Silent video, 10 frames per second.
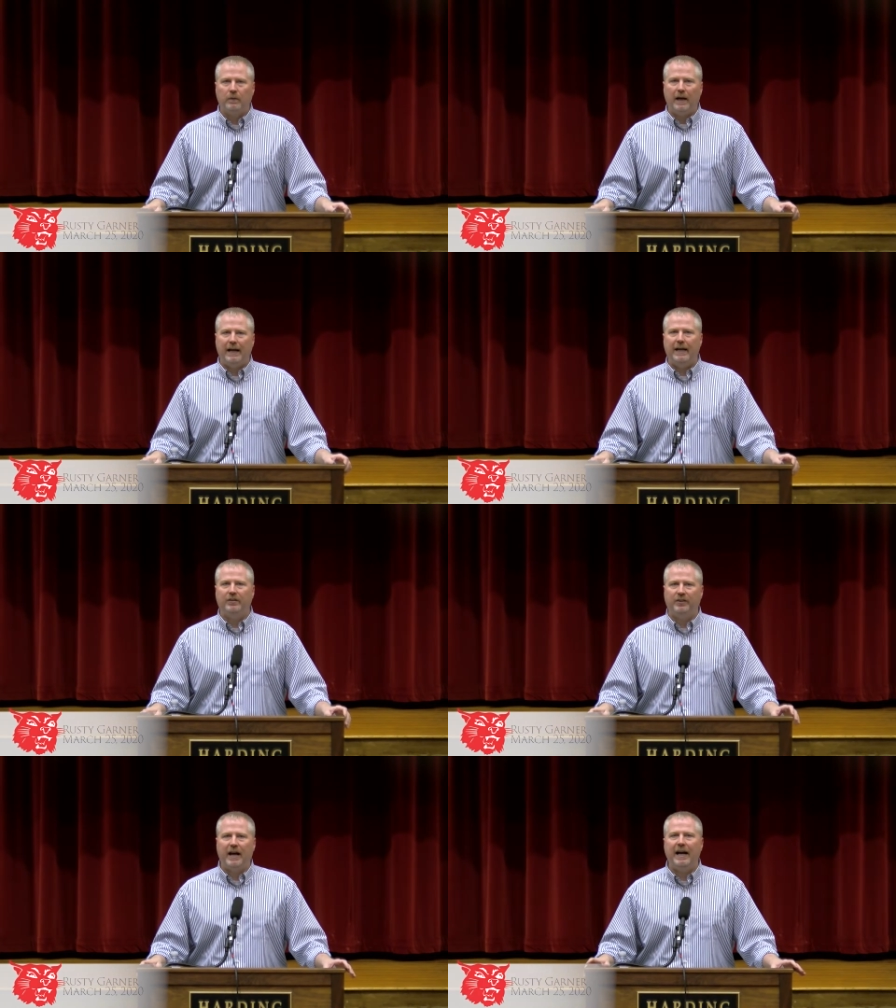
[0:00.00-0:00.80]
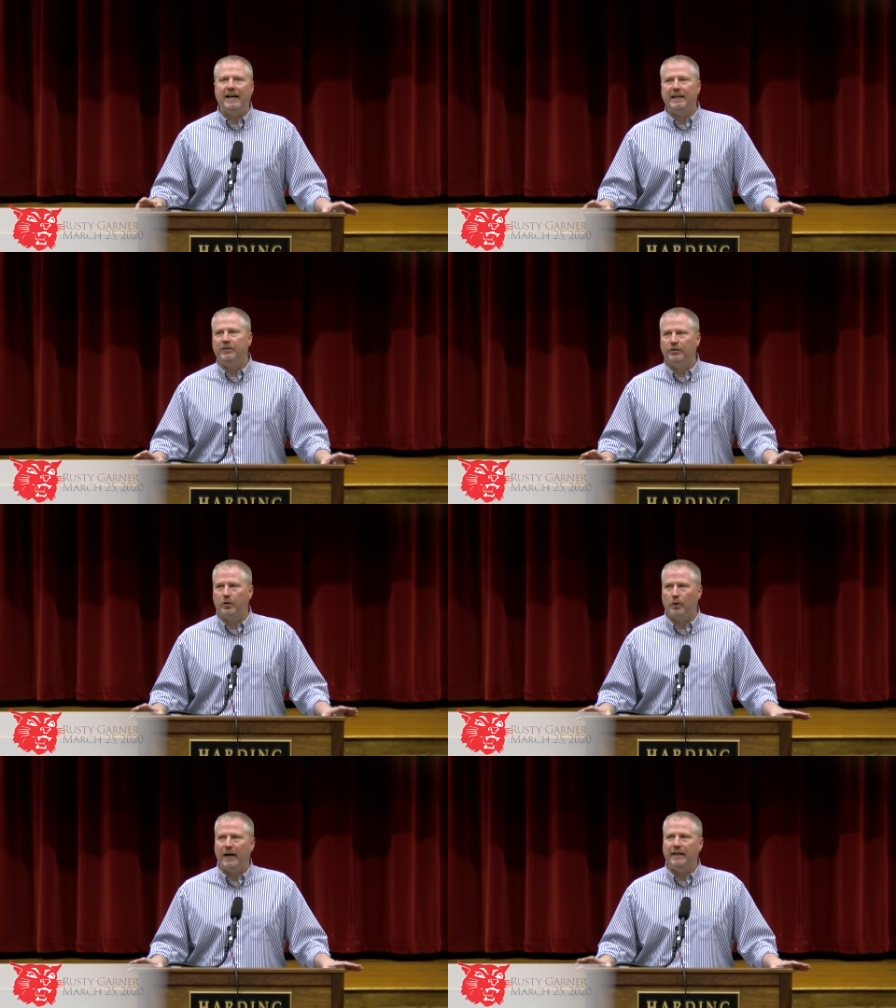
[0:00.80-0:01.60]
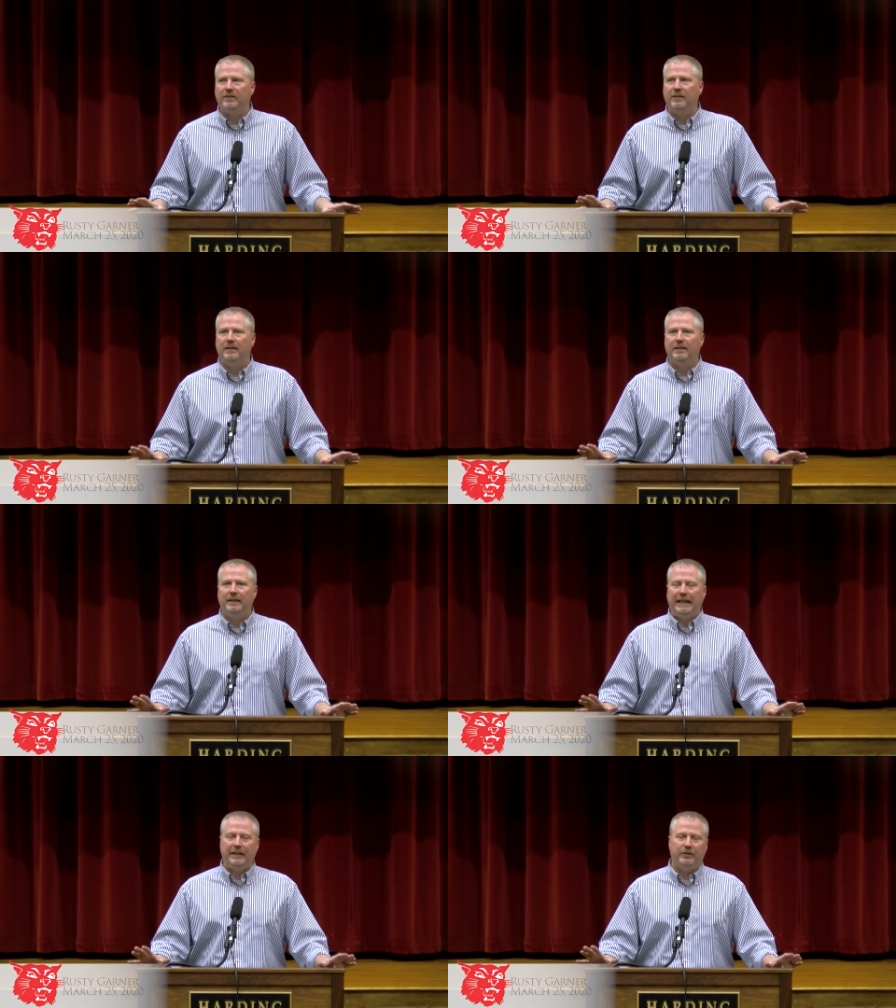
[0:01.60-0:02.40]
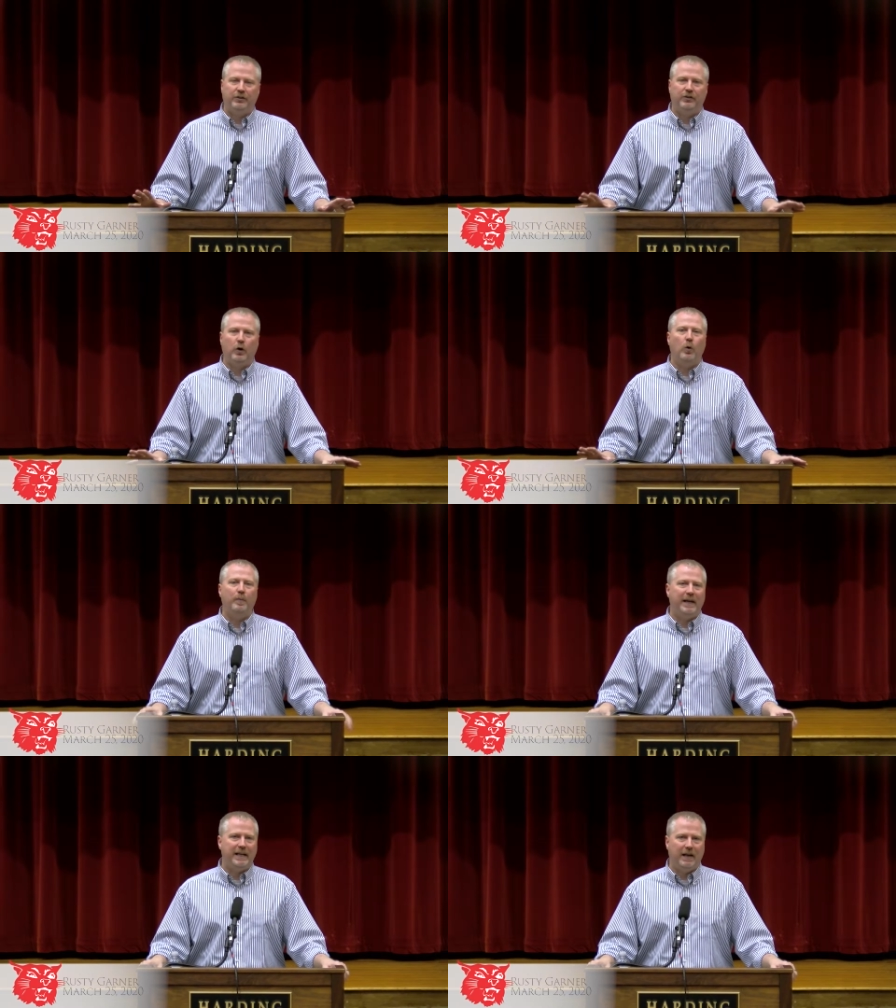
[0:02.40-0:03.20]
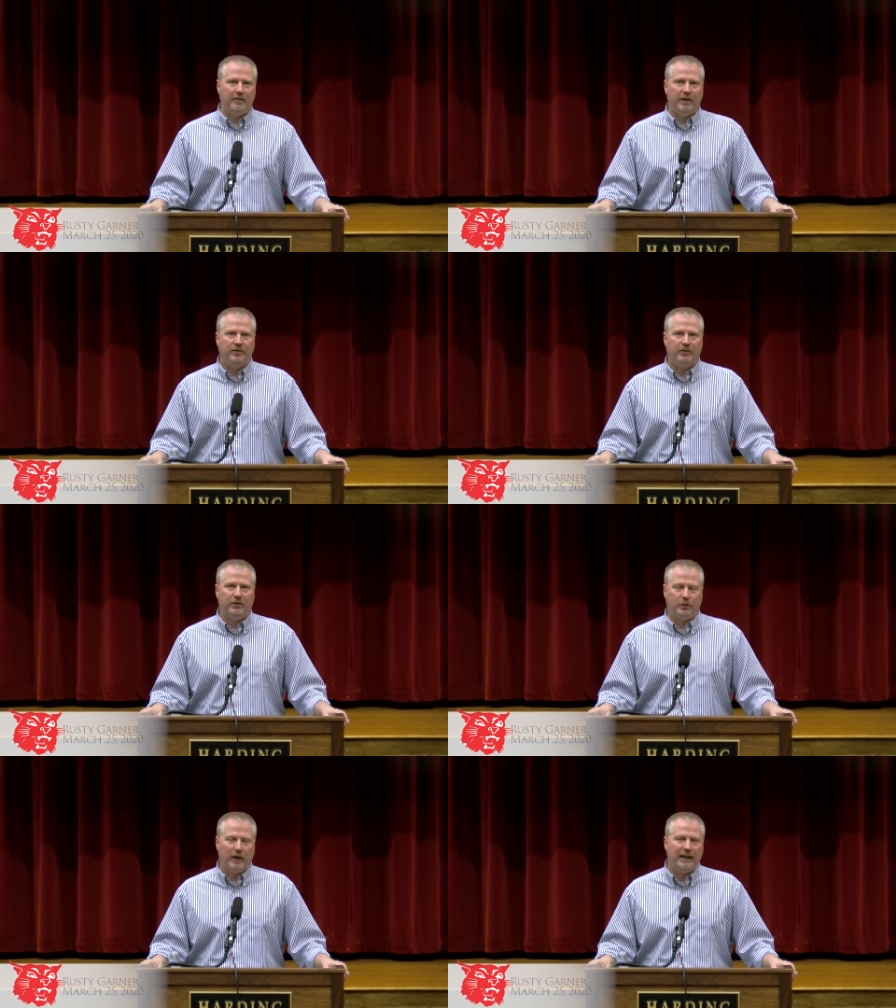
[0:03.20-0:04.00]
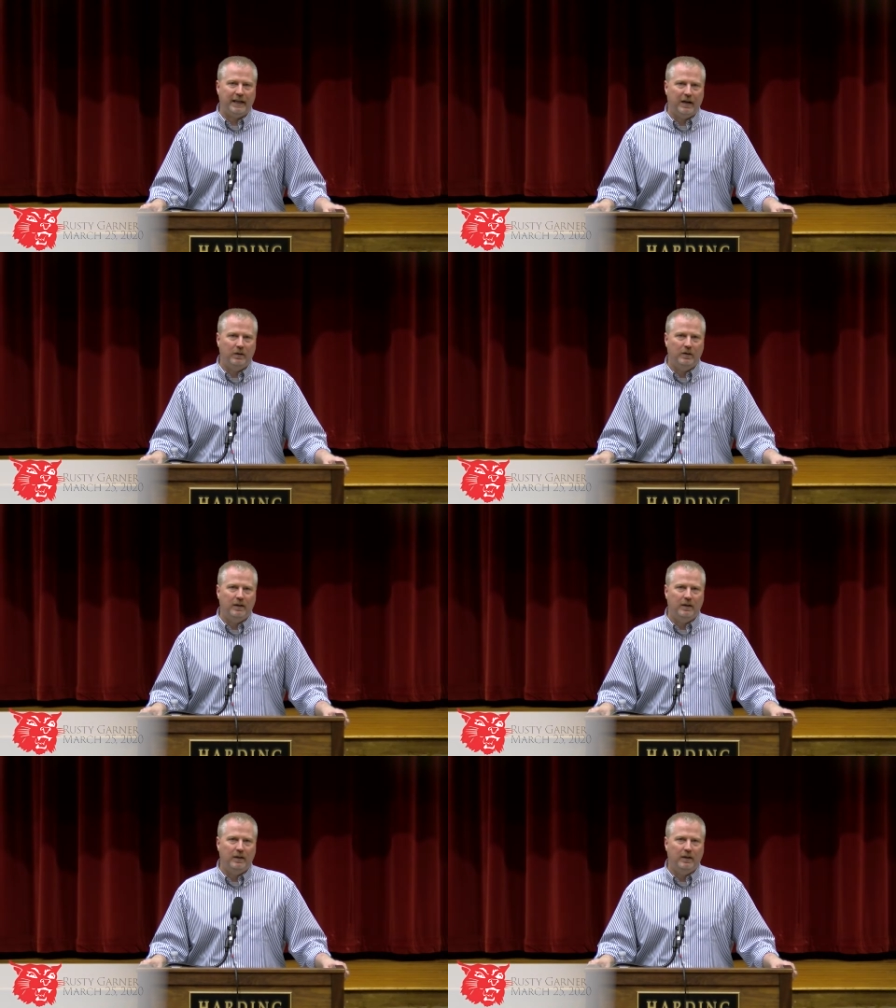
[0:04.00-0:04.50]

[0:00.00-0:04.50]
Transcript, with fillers: And anxiety is great in so many of us right now.